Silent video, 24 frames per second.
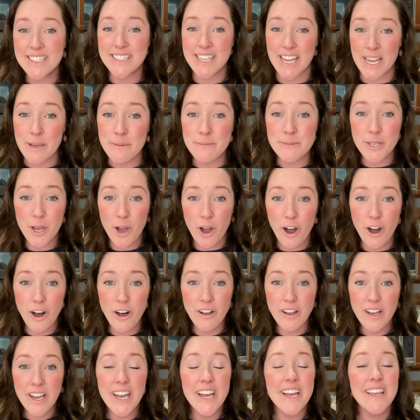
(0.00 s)
Sam's
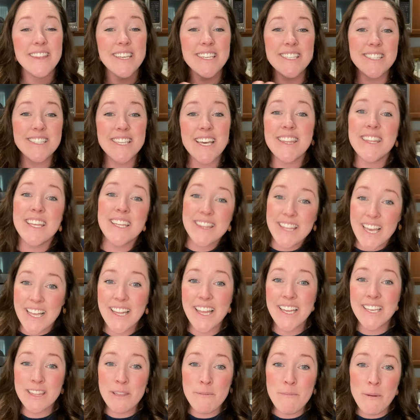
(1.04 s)
haul that said that they
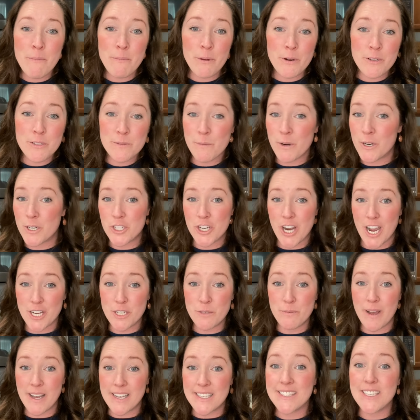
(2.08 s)
like the Member's Mark trash
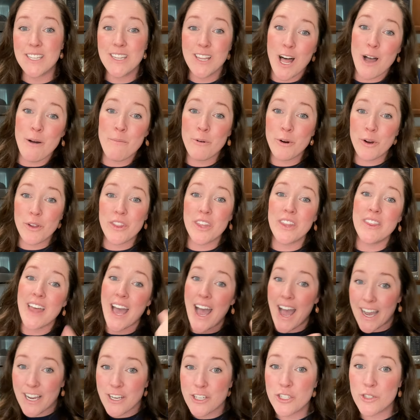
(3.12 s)
bags a lot more than the
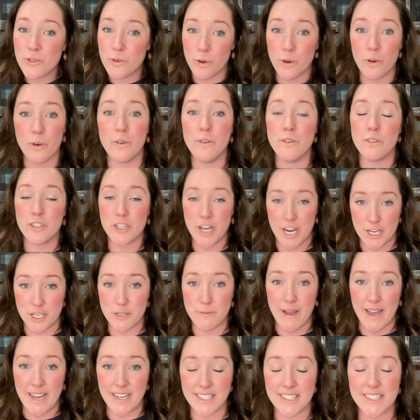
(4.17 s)
actual trash
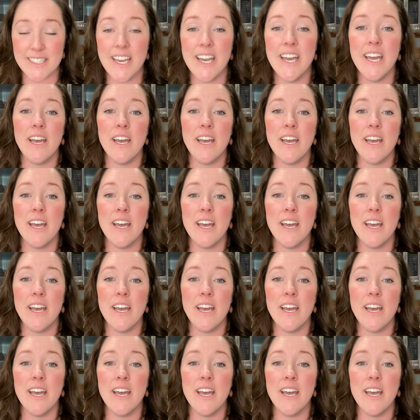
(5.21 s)
bags.